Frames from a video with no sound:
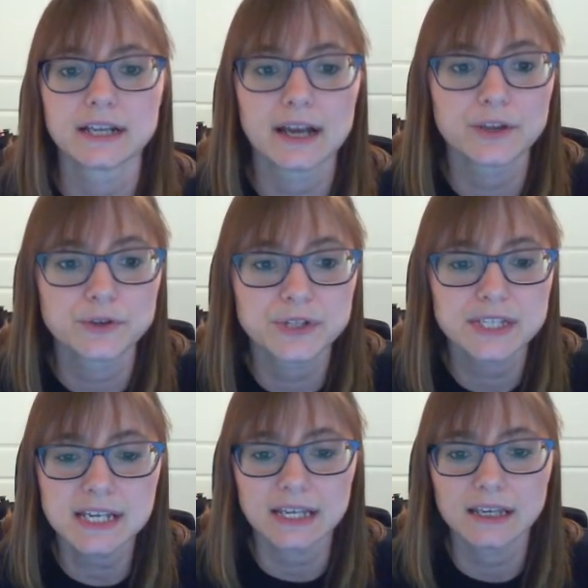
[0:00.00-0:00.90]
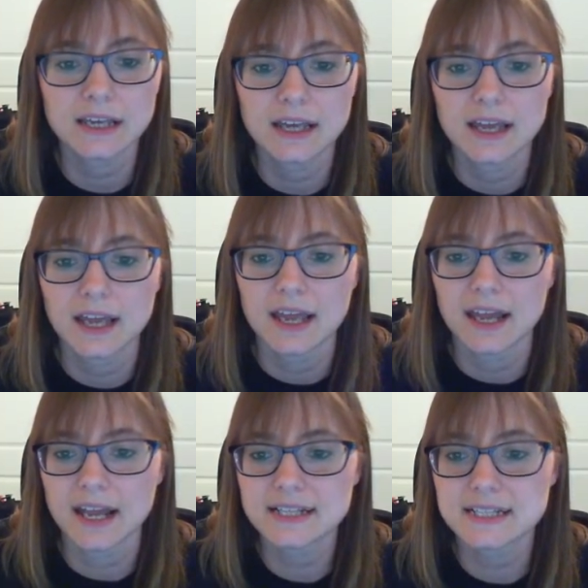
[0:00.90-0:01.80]
Now you'll see
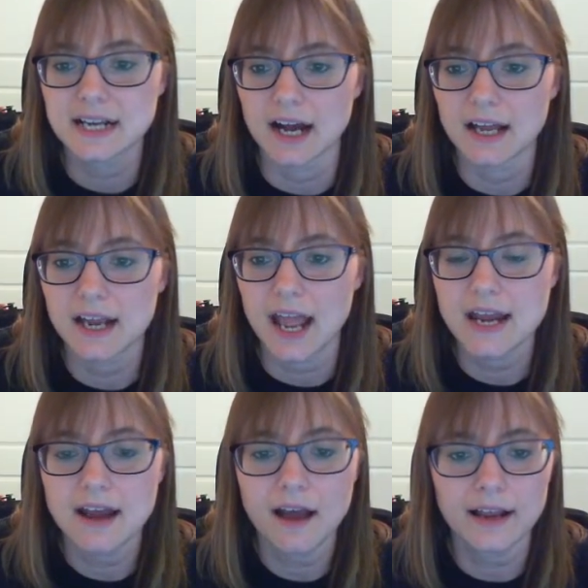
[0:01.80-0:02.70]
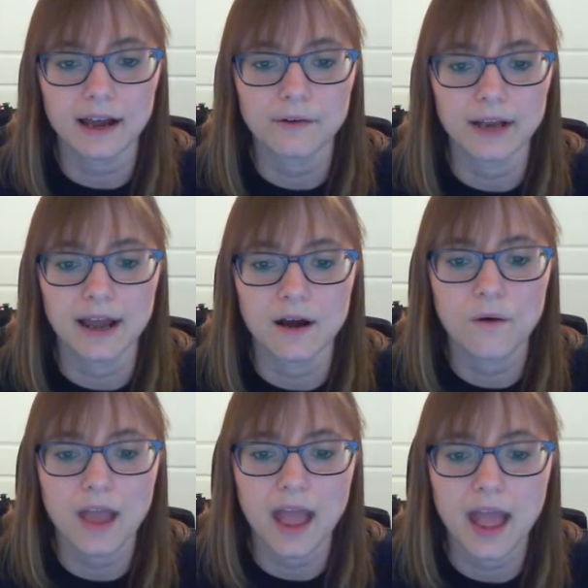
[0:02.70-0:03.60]
it's got a knockout now.